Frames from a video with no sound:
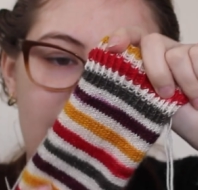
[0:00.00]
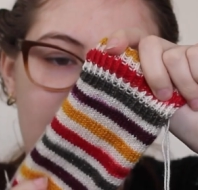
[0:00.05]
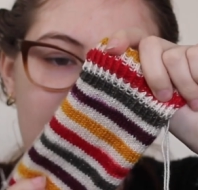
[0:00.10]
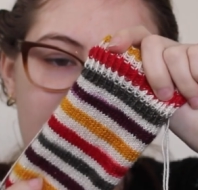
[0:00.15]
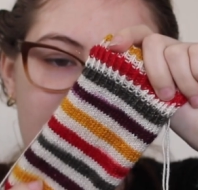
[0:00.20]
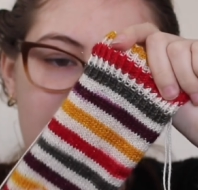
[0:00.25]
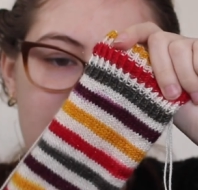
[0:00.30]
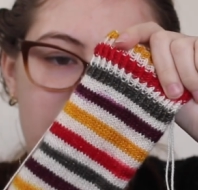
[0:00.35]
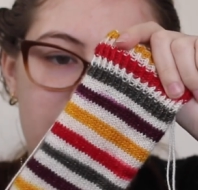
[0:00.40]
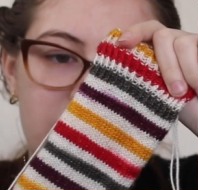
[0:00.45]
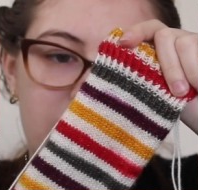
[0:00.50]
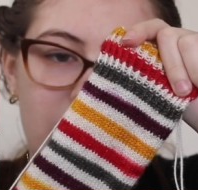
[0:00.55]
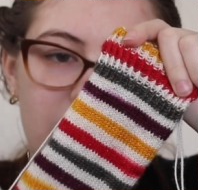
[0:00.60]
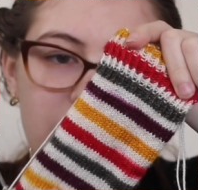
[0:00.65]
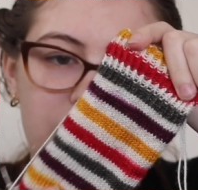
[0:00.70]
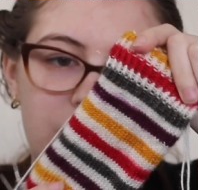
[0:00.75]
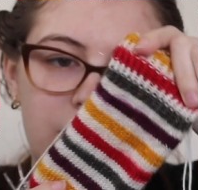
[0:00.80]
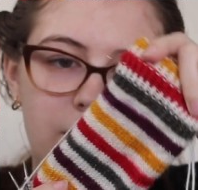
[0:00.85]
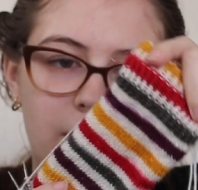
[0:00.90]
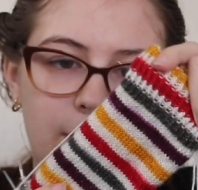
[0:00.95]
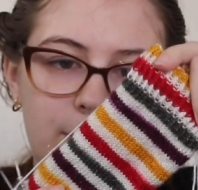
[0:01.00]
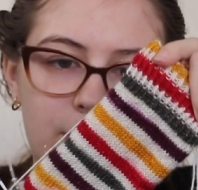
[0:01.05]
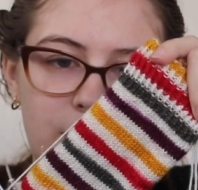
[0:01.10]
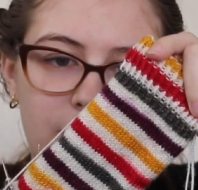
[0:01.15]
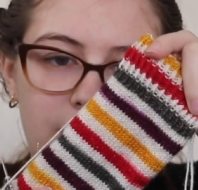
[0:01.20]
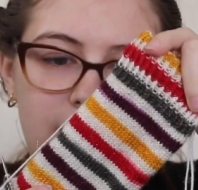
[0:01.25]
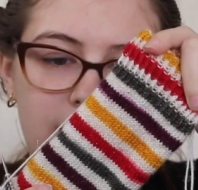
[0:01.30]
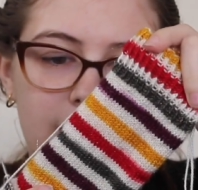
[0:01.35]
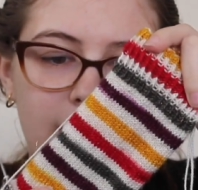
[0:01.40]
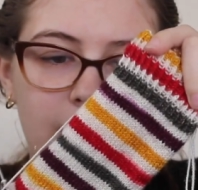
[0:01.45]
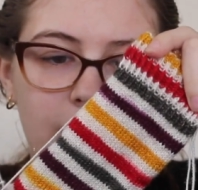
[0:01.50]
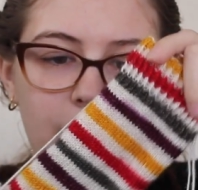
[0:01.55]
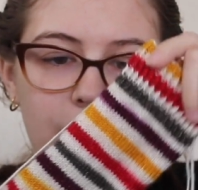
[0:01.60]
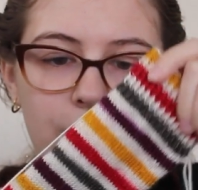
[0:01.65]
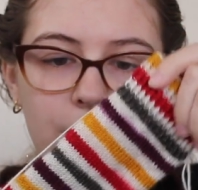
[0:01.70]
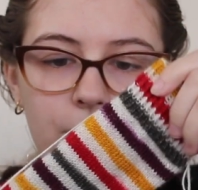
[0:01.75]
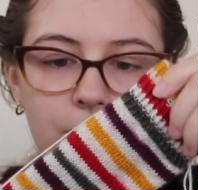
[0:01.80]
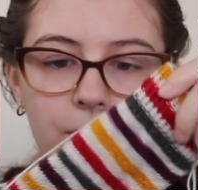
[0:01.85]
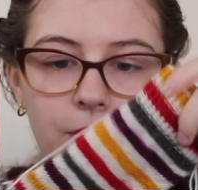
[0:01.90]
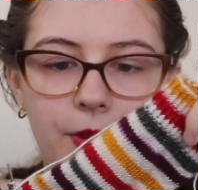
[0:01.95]
and stripes of yellow,
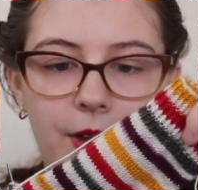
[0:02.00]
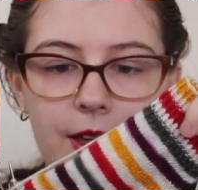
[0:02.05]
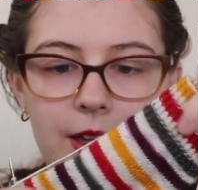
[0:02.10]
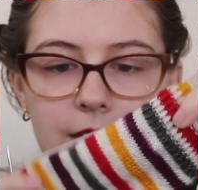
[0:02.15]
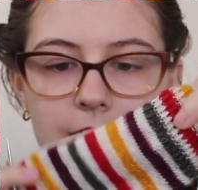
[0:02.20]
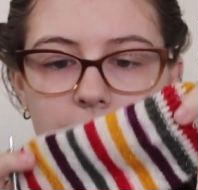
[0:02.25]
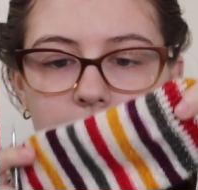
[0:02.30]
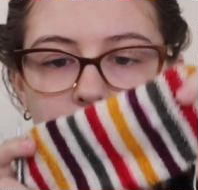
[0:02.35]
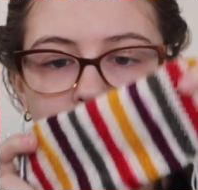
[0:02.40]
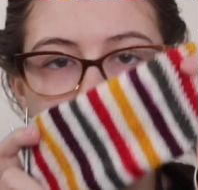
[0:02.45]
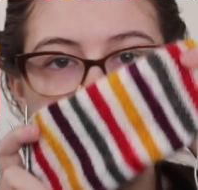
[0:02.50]
red,